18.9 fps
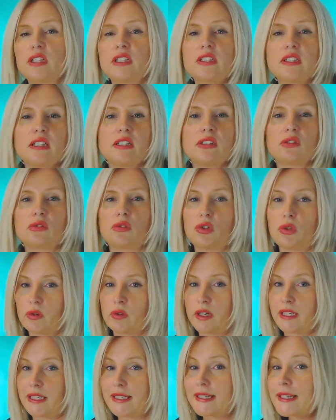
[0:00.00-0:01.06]
these are
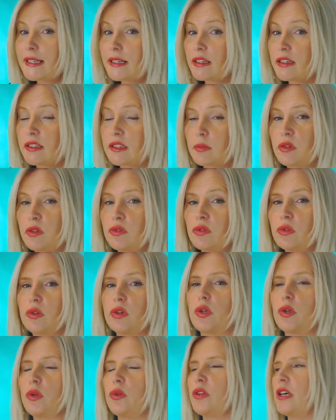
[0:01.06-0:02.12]
your ideas
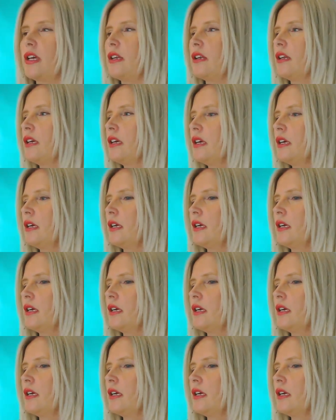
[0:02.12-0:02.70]
before you then